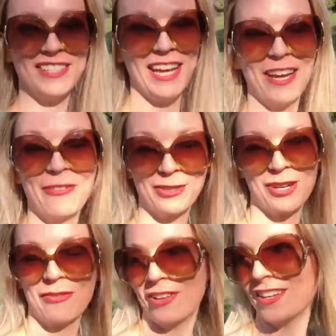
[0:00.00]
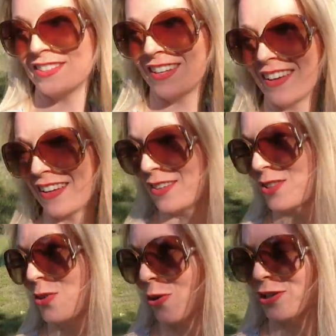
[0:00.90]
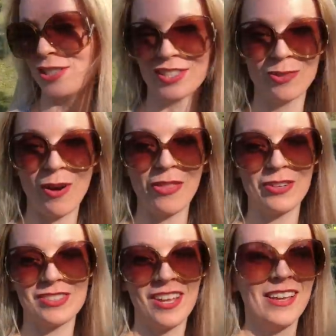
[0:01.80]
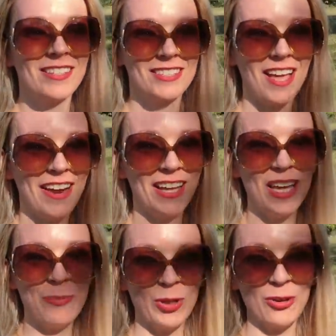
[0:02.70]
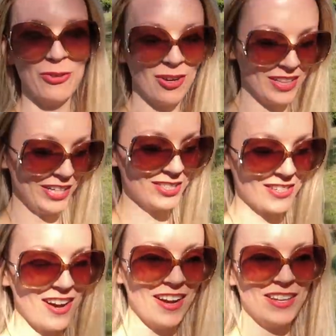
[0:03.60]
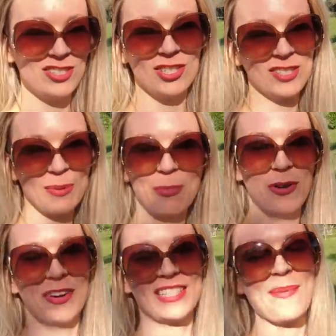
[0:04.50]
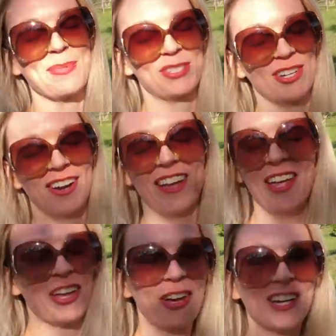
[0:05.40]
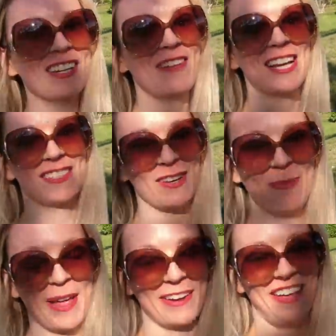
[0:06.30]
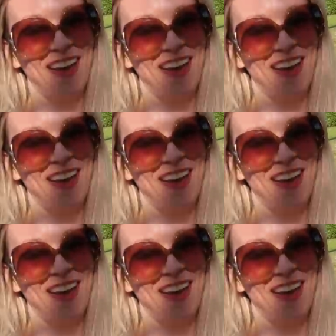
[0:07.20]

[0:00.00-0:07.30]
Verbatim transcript: day for truffle hunting. It is gorgeous. The weather's sunny, beautiful, clear skies, just the perfect temperature. Couldn't have asked for a better